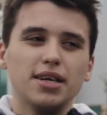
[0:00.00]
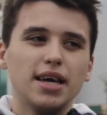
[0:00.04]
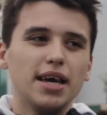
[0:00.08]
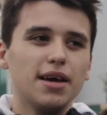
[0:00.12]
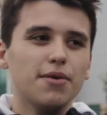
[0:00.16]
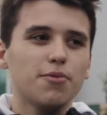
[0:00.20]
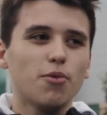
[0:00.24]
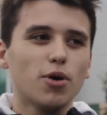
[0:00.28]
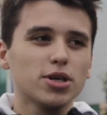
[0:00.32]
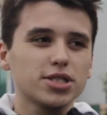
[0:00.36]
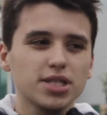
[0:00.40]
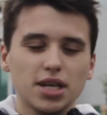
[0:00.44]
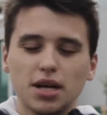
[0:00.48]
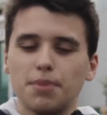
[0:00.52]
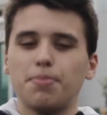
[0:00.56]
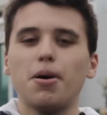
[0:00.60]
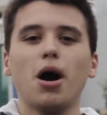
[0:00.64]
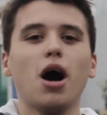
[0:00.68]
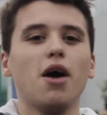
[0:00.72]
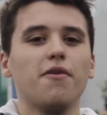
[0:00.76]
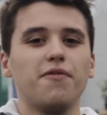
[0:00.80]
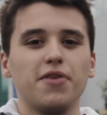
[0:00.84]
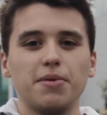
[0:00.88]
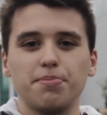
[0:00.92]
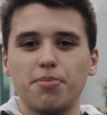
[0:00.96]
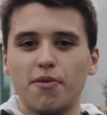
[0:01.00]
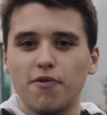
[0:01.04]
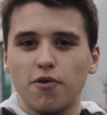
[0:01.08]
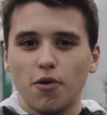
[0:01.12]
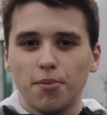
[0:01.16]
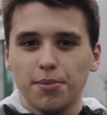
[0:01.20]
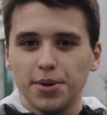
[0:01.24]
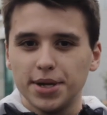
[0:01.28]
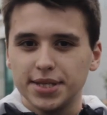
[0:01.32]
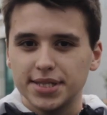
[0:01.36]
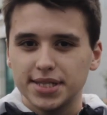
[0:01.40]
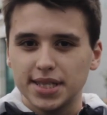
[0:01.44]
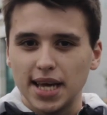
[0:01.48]
it, wasn't a perfect
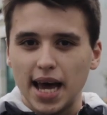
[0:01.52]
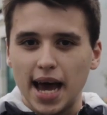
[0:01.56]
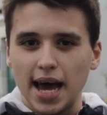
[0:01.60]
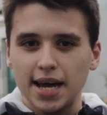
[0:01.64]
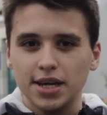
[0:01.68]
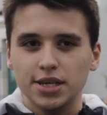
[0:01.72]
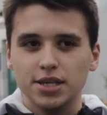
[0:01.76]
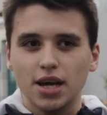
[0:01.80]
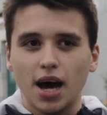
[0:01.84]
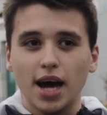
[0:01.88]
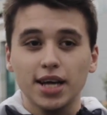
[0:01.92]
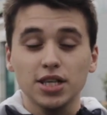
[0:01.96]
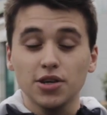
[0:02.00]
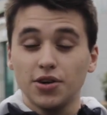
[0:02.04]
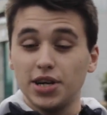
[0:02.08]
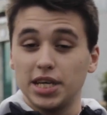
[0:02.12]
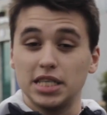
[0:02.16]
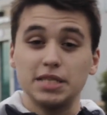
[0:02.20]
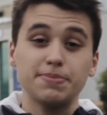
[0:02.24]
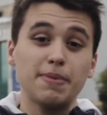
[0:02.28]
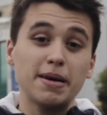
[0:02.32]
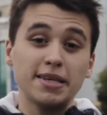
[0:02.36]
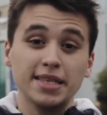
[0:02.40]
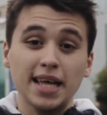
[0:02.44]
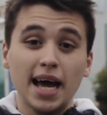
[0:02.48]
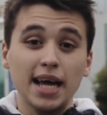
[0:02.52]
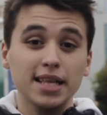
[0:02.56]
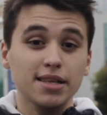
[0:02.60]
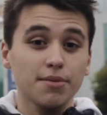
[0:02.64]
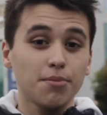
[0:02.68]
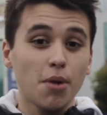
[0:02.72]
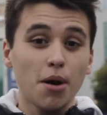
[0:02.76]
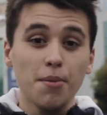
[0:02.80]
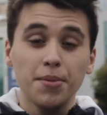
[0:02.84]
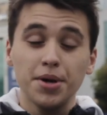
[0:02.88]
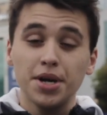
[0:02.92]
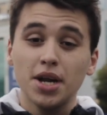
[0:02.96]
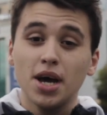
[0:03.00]
performance and I don't expect that at the
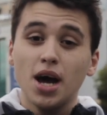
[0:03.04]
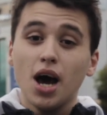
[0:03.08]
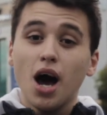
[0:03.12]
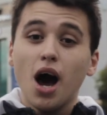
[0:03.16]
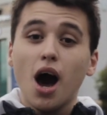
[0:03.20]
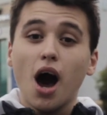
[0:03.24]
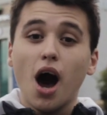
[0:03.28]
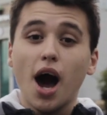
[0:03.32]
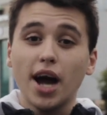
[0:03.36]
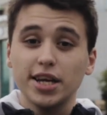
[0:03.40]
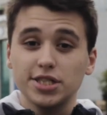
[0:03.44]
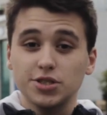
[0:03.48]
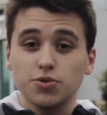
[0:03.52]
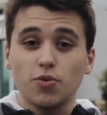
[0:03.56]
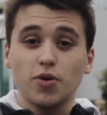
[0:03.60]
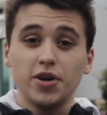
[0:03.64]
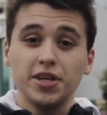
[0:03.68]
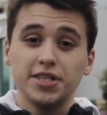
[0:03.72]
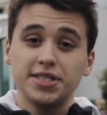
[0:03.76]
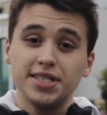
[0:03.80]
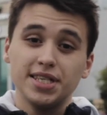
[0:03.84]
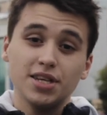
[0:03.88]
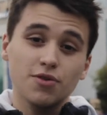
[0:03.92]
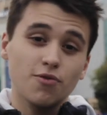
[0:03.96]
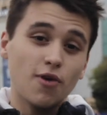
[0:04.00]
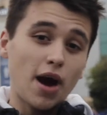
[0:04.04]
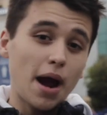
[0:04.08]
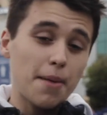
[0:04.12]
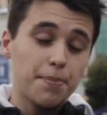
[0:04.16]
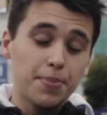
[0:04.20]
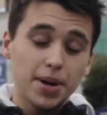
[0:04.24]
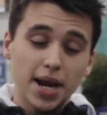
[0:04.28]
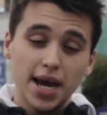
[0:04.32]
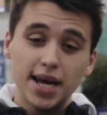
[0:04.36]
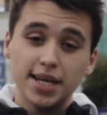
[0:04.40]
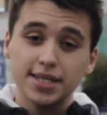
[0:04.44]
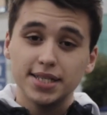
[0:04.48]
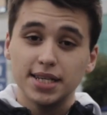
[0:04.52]
moment I just want to see the right
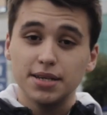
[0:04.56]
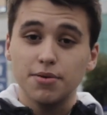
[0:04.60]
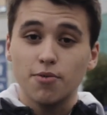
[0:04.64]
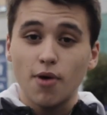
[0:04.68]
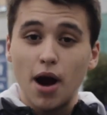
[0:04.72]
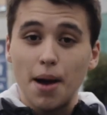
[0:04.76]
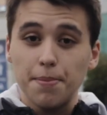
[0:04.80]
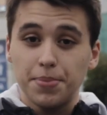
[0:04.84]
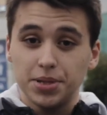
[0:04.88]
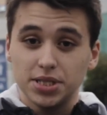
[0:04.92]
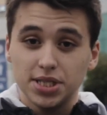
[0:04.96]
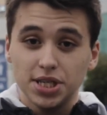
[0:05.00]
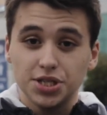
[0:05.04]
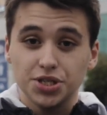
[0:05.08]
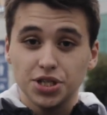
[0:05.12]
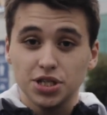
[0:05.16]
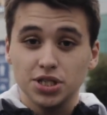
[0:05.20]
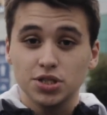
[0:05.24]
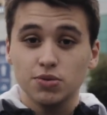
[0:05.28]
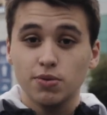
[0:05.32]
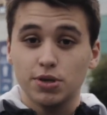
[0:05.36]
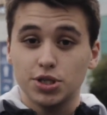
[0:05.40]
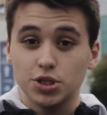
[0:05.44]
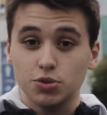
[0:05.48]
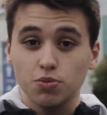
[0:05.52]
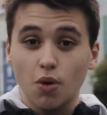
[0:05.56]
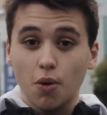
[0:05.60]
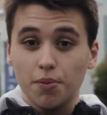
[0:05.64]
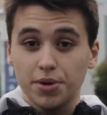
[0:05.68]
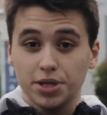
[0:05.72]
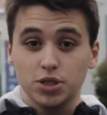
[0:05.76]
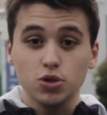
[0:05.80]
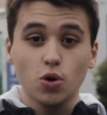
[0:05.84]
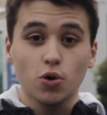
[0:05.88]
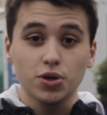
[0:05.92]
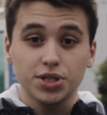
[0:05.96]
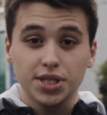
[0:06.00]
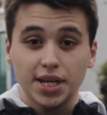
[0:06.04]
players in the right positions which is what
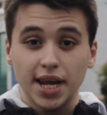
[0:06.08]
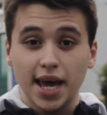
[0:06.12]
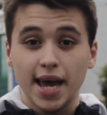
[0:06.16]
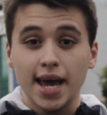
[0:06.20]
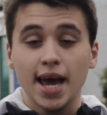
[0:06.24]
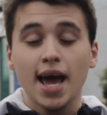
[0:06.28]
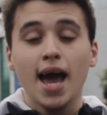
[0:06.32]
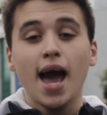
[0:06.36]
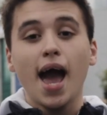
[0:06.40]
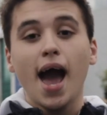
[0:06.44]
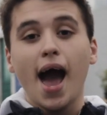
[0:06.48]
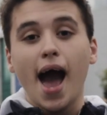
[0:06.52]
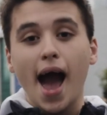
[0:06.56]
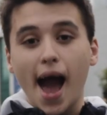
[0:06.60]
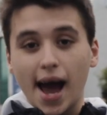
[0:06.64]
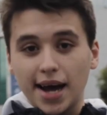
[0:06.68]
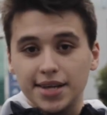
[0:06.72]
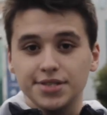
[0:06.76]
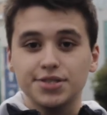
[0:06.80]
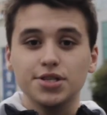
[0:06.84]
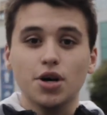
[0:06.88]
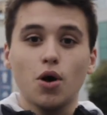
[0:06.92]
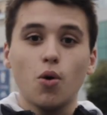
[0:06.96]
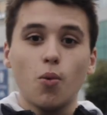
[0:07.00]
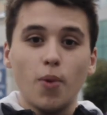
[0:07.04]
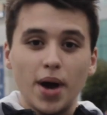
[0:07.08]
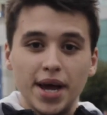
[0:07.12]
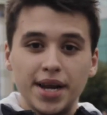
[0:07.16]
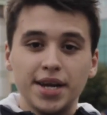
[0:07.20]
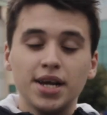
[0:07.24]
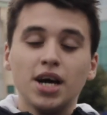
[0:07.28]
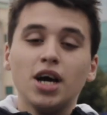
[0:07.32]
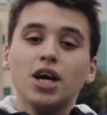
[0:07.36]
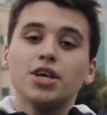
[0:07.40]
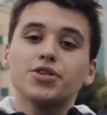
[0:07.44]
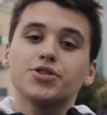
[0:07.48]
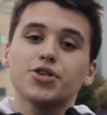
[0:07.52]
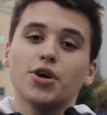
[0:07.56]
we saw today and a
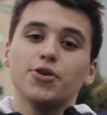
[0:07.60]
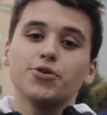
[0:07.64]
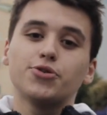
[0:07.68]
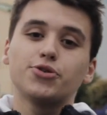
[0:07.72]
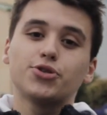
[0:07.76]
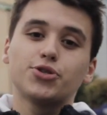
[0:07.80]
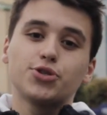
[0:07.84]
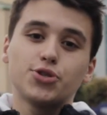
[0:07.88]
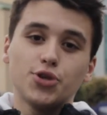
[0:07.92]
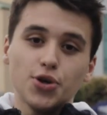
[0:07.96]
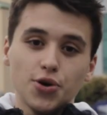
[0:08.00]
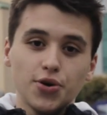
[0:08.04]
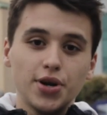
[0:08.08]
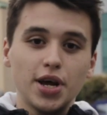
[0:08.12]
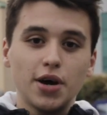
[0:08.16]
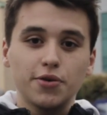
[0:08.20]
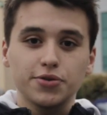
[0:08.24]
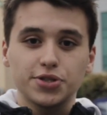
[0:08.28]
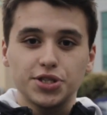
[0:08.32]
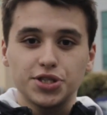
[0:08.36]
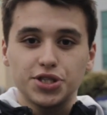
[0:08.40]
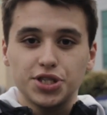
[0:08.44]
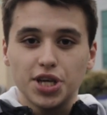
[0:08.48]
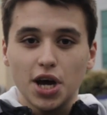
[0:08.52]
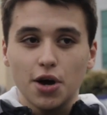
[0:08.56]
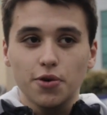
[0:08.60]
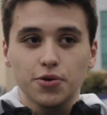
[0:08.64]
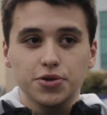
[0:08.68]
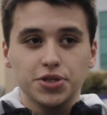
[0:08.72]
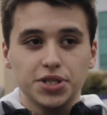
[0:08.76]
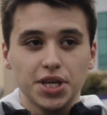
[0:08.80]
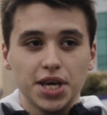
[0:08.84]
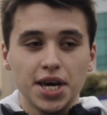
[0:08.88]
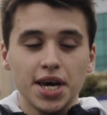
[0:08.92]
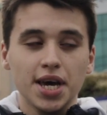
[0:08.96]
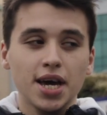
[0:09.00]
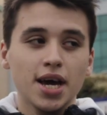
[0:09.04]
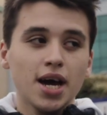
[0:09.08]
win so 2-0 to
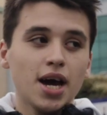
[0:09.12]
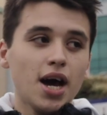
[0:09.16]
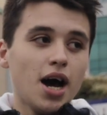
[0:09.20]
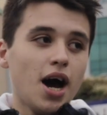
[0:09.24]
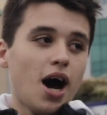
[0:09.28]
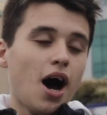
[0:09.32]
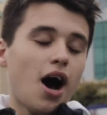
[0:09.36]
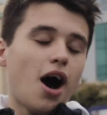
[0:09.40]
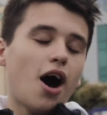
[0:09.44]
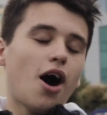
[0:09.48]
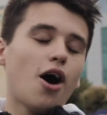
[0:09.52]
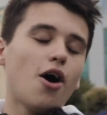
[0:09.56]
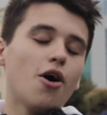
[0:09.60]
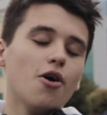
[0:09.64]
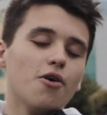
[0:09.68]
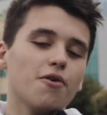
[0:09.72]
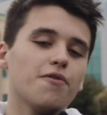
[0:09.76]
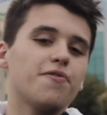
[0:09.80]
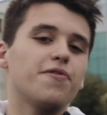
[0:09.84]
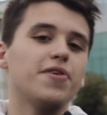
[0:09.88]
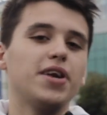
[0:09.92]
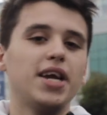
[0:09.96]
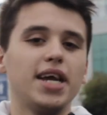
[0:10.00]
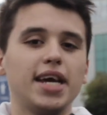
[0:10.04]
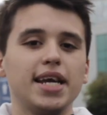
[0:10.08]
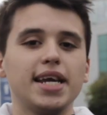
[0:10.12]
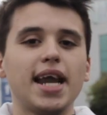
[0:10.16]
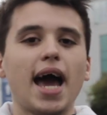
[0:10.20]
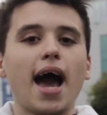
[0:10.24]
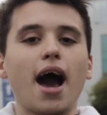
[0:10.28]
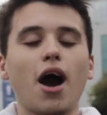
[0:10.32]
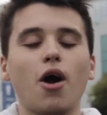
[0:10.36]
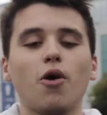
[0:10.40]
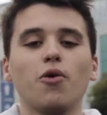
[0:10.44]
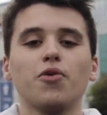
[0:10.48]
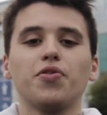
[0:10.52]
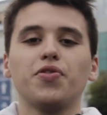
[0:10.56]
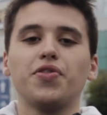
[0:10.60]
Chelsea hopefully
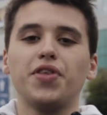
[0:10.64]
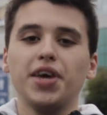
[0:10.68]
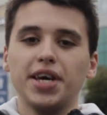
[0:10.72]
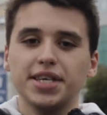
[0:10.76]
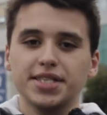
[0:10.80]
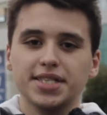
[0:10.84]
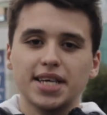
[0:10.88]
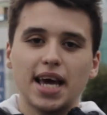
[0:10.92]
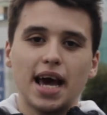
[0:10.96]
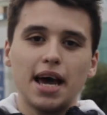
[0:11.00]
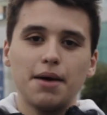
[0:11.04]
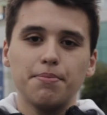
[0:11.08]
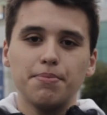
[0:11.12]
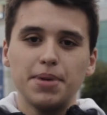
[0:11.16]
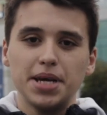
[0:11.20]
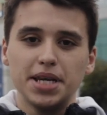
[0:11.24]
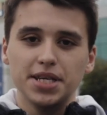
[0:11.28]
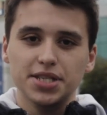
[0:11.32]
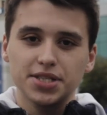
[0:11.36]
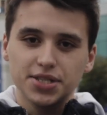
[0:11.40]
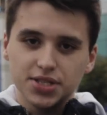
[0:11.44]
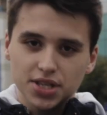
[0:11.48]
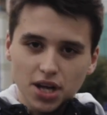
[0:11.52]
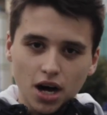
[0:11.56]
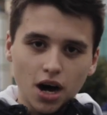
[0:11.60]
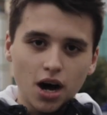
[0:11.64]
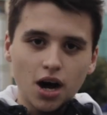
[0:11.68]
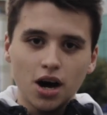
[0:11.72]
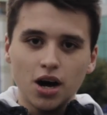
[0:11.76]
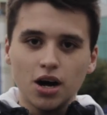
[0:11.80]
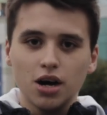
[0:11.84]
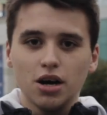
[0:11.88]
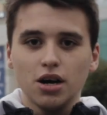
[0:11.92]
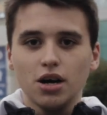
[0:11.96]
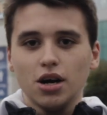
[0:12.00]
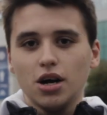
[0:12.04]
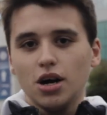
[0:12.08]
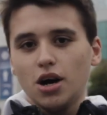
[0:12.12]
now this can be the
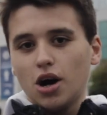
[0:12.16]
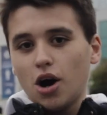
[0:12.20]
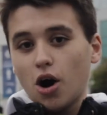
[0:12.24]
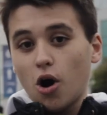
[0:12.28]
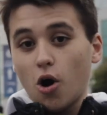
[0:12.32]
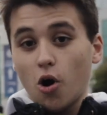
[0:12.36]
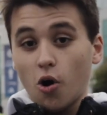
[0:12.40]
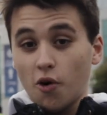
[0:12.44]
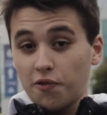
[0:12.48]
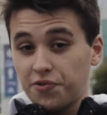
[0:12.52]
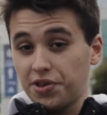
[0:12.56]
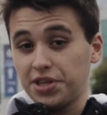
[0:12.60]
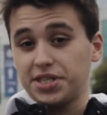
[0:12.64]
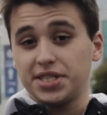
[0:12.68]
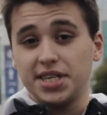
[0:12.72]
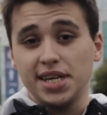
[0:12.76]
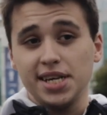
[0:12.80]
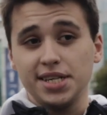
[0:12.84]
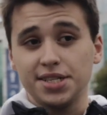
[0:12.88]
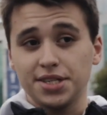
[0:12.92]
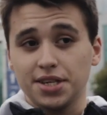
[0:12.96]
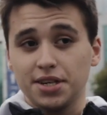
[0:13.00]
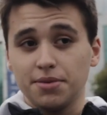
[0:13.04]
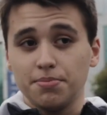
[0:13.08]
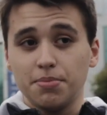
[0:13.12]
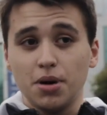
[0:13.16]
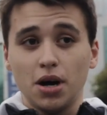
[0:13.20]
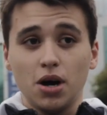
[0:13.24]
start of the season.